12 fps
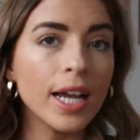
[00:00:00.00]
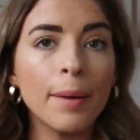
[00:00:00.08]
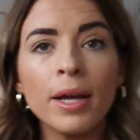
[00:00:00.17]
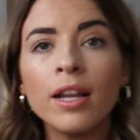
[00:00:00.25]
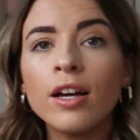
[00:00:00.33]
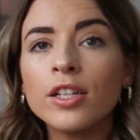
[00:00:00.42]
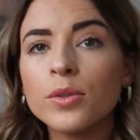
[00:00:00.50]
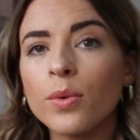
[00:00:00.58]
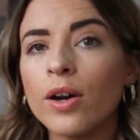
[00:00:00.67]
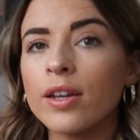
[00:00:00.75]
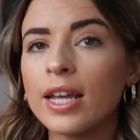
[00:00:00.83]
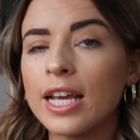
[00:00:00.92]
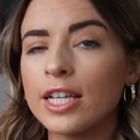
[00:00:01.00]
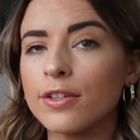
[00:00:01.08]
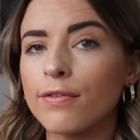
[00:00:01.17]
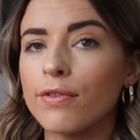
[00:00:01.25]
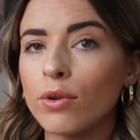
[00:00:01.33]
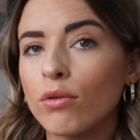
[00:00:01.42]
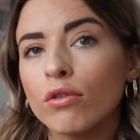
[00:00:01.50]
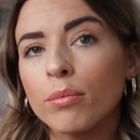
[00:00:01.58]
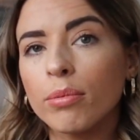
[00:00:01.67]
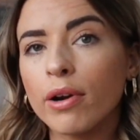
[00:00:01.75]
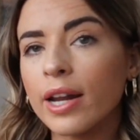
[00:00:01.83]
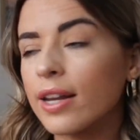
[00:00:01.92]
And my last one is
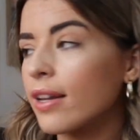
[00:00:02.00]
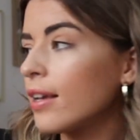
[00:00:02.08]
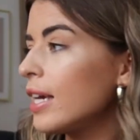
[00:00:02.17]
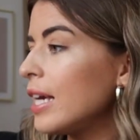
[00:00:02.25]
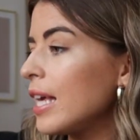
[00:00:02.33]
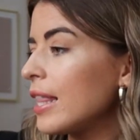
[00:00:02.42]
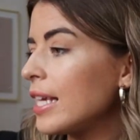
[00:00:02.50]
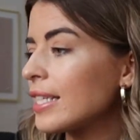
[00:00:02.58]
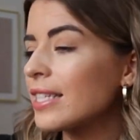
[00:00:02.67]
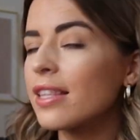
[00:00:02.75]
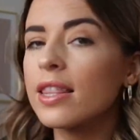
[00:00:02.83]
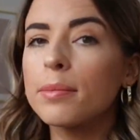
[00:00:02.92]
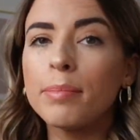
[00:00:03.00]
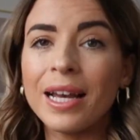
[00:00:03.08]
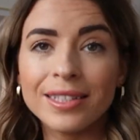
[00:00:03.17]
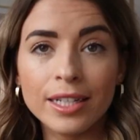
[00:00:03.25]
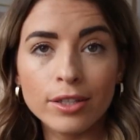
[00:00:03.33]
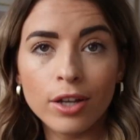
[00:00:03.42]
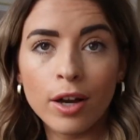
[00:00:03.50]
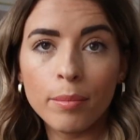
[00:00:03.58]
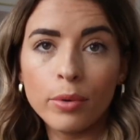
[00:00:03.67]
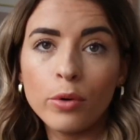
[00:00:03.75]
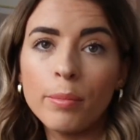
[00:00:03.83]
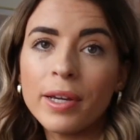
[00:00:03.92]
floral print. This isn't the best
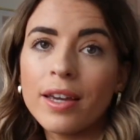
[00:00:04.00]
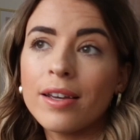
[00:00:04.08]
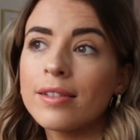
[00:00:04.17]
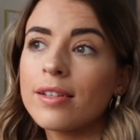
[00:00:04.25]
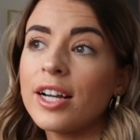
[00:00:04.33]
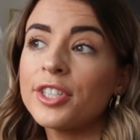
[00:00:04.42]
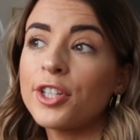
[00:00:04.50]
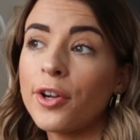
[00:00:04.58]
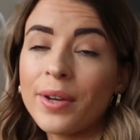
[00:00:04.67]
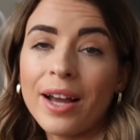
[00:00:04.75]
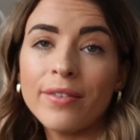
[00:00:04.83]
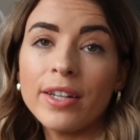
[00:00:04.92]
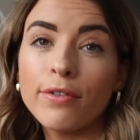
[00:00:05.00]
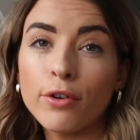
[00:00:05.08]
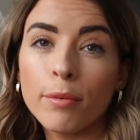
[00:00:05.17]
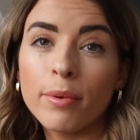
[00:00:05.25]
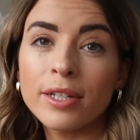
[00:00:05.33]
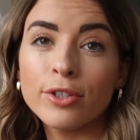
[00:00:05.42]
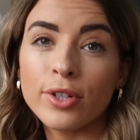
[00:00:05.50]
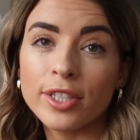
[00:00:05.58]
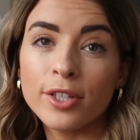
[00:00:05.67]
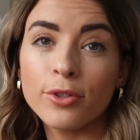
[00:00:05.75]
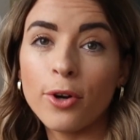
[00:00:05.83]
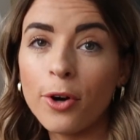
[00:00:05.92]
example because I don't have any floral print
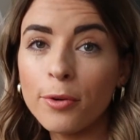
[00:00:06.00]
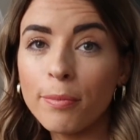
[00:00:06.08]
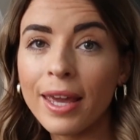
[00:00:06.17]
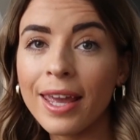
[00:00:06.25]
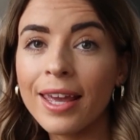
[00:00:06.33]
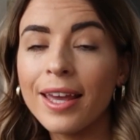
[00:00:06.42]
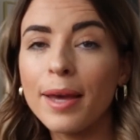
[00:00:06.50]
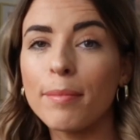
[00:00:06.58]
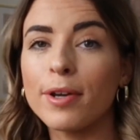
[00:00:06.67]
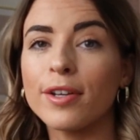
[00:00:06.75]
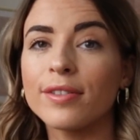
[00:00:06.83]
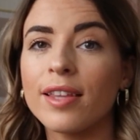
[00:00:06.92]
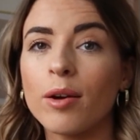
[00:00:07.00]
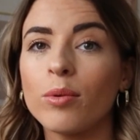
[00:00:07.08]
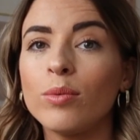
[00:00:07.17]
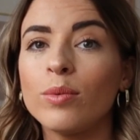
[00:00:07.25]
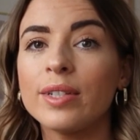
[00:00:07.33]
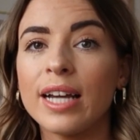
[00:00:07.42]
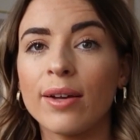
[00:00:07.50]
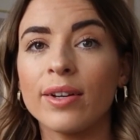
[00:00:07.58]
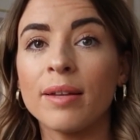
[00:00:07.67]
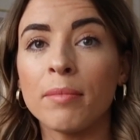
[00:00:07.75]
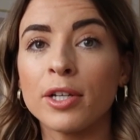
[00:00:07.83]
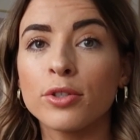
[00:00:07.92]
dresses on me because they're all
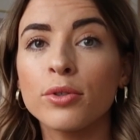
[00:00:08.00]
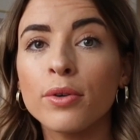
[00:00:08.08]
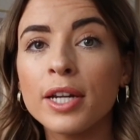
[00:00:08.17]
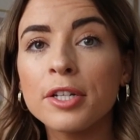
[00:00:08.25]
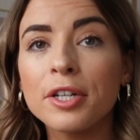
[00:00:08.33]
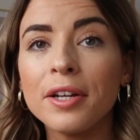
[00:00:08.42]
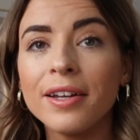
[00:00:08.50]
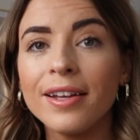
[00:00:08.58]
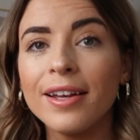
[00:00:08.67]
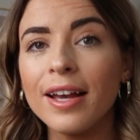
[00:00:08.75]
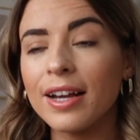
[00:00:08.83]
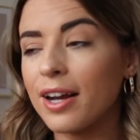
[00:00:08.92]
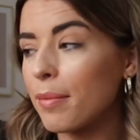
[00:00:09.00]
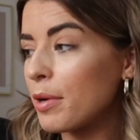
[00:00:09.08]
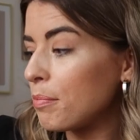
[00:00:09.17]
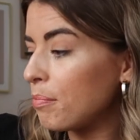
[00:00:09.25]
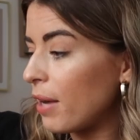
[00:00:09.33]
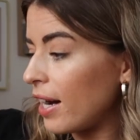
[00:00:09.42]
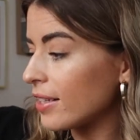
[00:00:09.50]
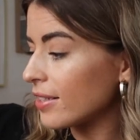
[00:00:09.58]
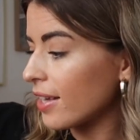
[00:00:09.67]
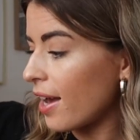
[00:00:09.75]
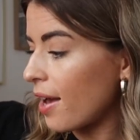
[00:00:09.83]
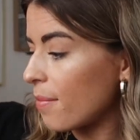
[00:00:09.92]
down in my storage cupboard.
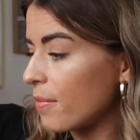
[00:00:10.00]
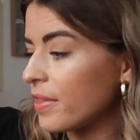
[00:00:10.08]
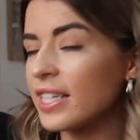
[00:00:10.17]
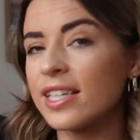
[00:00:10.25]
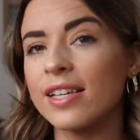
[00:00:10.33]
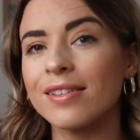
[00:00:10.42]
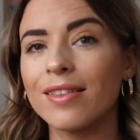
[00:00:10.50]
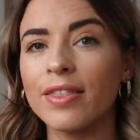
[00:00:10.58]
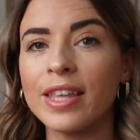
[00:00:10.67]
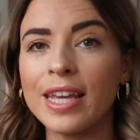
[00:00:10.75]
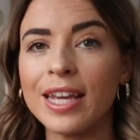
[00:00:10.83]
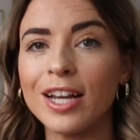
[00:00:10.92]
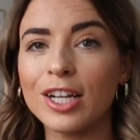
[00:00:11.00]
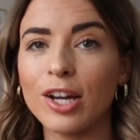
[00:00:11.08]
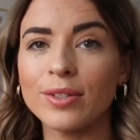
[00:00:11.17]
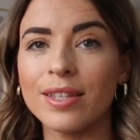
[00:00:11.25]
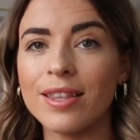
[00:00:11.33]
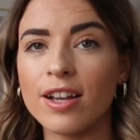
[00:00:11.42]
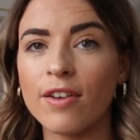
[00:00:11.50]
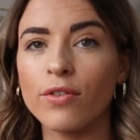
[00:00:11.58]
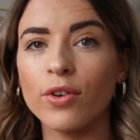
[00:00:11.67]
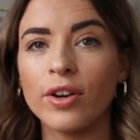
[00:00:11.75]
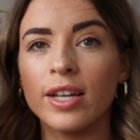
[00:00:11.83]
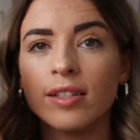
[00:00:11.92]
But this is the closest thing
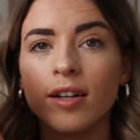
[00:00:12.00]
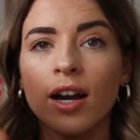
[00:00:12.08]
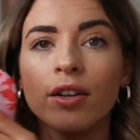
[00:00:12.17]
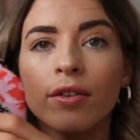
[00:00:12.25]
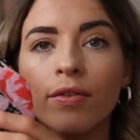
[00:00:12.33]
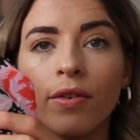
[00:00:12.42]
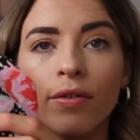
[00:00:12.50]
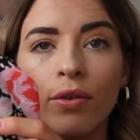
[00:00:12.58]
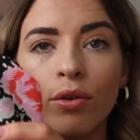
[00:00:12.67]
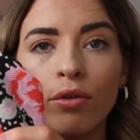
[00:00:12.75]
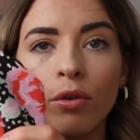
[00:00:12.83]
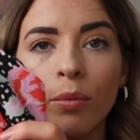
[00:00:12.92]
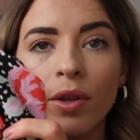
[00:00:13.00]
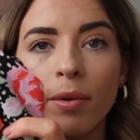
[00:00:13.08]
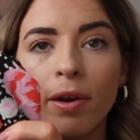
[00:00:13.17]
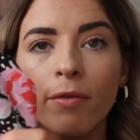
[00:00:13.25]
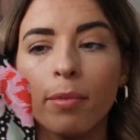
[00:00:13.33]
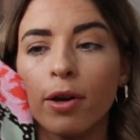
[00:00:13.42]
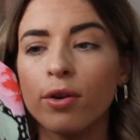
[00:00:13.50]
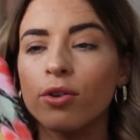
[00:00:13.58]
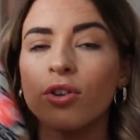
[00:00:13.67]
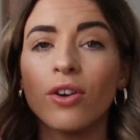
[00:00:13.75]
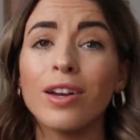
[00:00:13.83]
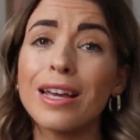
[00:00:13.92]
I've got. It's kind of floral with a bit of
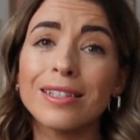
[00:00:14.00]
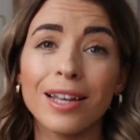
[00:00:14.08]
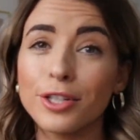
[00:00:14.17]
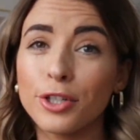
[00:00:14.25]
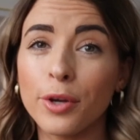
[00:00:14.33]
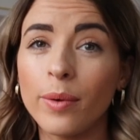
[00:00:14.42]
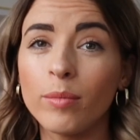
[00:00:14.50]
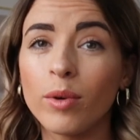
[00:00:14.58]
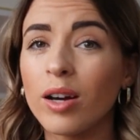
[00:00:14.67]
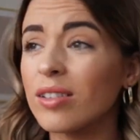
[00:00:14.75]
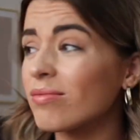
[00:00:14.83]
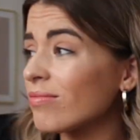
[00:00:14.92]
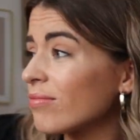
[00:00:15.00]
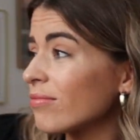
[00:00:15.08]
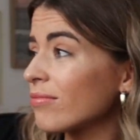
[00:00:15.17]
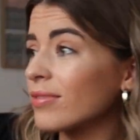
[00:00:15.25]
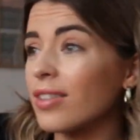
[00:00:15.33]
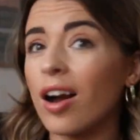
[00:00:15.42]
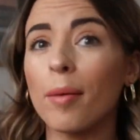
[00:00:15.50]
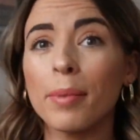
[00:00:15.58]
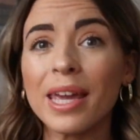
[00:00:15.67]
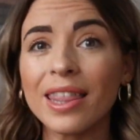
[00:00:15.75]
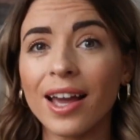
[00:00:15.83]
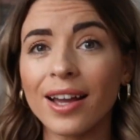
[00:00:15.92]
polka dot. It's like two in one. Can't
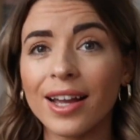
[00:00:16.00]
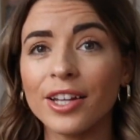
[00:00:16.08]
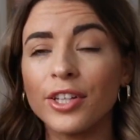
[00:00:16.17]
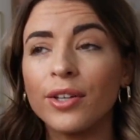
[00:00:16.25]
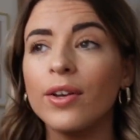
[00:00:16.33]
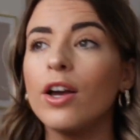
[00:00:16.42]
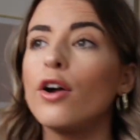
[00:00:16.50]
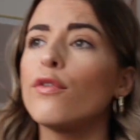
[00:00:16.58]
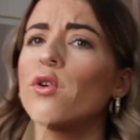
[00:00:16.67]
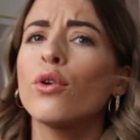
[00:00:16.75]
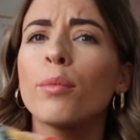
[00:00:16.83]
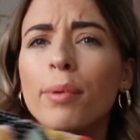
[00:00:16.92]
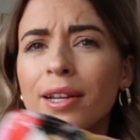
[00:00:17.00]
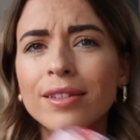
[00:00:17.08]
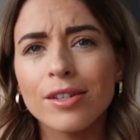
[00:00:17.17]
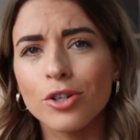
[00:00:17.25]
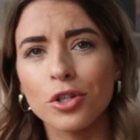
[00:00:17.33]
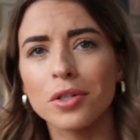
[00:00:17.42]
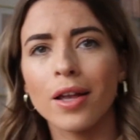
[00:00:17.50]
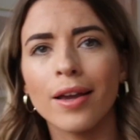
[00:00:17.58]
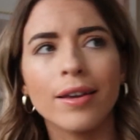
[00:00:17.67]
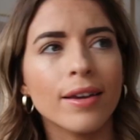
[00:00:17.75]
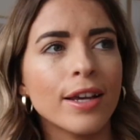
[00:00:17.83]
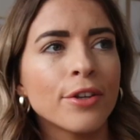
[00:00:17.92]
beat that, can you? Floral prints are just
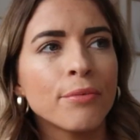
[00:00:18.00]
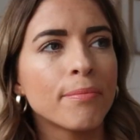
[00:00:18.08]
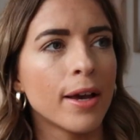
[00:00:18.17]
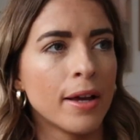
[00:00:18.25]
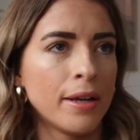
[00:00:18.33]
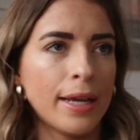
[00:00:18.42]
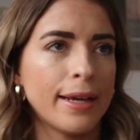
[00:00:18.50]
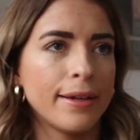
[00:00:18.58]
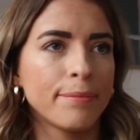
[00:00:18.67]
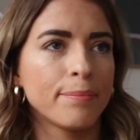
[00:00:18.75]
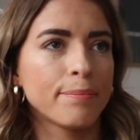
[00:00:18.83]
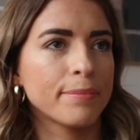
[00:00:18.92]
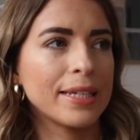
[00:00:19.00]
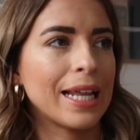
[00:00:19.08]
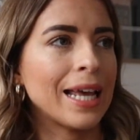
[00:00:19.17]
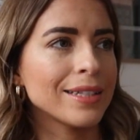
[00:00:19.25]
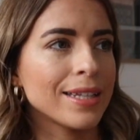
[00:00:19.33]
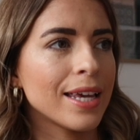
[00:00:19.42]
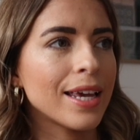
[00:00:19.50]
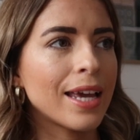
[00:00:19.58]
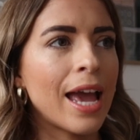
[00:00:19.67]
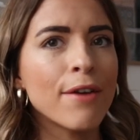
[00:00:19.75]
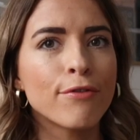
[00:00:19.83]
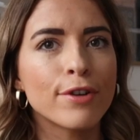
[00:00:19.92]
like a
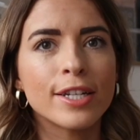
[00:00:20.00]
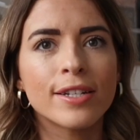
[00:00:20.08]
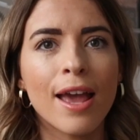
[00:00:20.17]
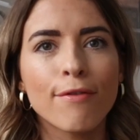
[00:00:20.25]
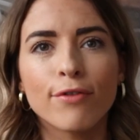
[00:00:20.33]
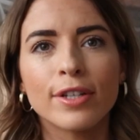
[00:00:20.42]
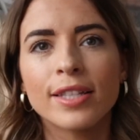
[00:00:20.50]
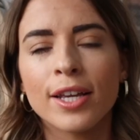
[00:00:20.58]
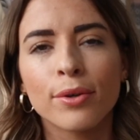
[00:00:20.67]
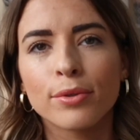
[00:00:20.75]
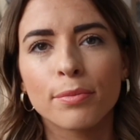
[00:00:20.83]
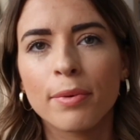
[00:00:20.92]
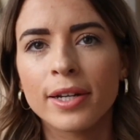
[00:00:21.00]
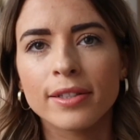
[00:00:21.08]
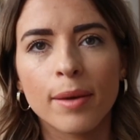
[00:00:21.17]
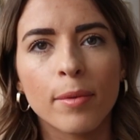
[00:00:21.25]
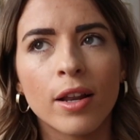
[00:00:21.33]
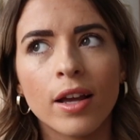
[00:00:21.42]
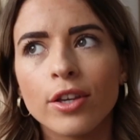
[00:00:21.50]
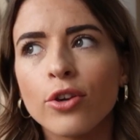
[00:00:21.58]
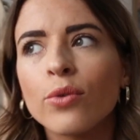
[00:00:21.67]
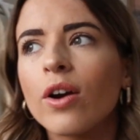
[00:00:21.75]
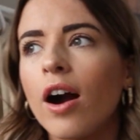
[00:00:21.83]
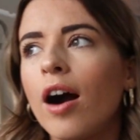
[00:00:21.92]
classic every single spring summer. Like
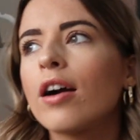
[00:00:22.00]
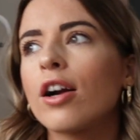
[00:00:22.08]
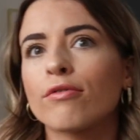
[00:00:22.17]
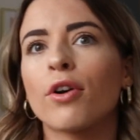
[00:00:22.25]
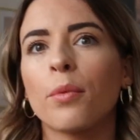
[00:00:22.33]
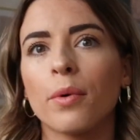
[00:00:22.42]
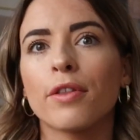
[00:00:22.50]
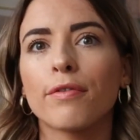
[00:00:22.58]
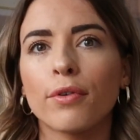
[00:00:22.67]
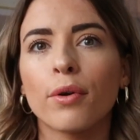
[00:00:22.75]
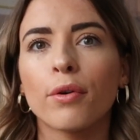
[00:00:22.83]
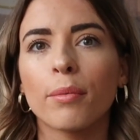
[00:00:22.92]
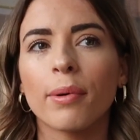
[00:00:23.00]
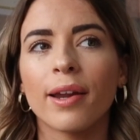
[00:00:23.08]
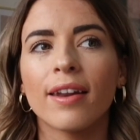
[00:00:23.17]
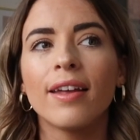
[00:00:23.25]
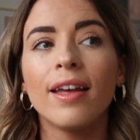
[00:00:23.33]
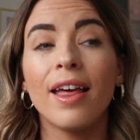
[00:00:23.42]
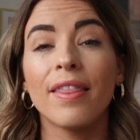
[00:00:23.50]
you can't go wrong with a floral print.